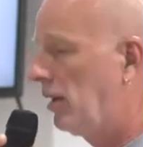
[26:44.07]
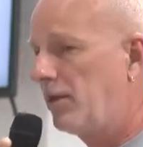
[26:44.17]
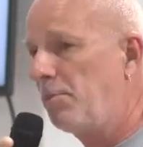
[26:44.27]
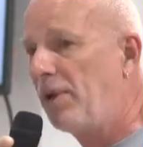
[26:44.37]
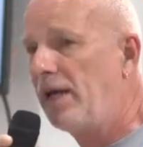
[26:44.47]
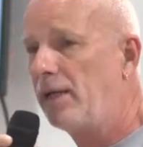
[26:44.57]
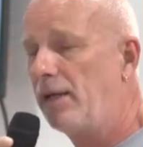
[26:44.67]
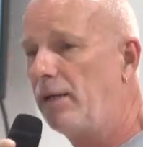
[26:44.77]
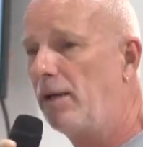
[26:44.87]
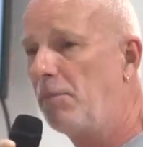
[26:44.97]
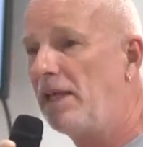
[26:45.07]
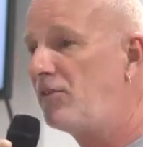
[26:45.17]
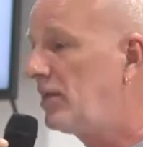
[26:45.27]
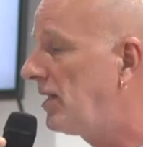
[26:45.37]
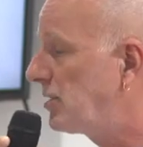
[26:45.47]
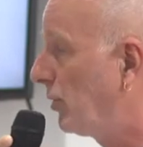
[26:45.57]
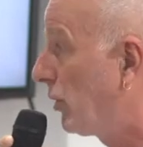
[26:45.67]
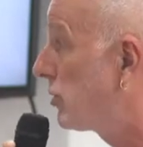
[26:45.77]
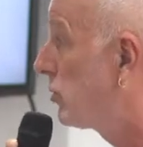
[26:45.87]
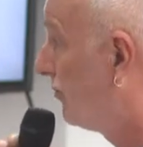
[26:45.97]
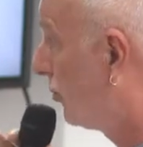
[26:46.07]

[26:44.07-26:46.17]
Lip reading: repair and maintenance, but also